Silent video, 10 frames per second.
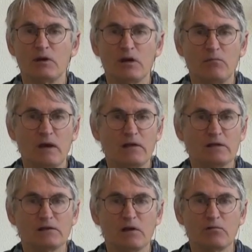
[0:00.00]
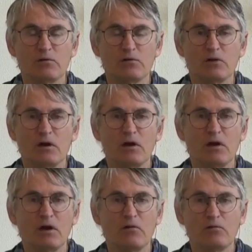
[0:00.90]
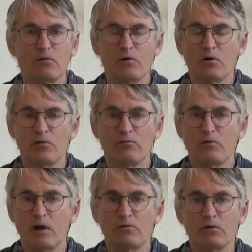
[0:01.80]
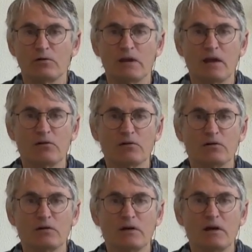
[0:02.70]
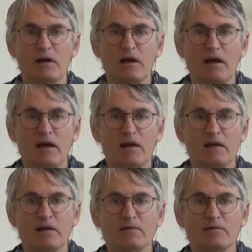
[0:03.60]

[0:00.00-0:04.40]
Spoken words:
we can make this effort forever together and